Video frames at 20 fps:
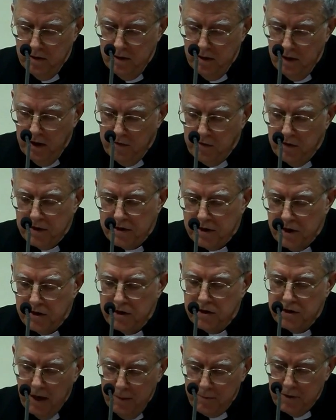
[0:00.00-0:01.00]
Even
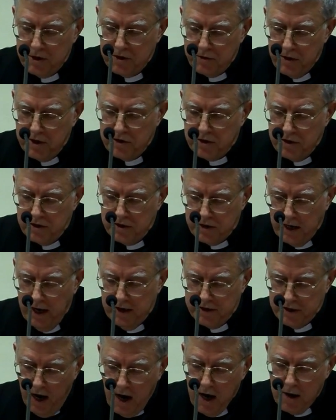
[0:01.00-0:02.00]
such demonstrations
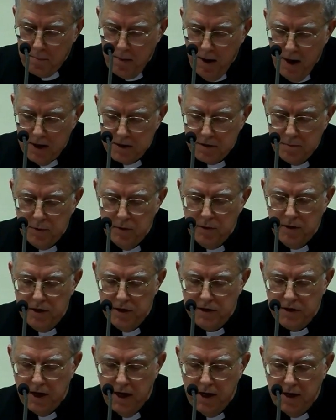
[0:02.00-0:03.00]
as are possible in the
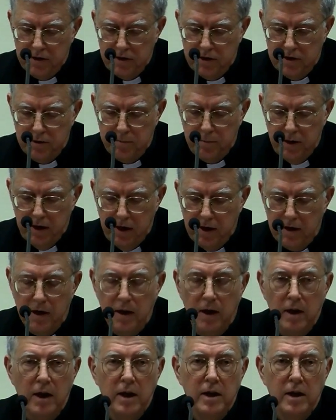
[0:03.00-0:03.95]
sciences begin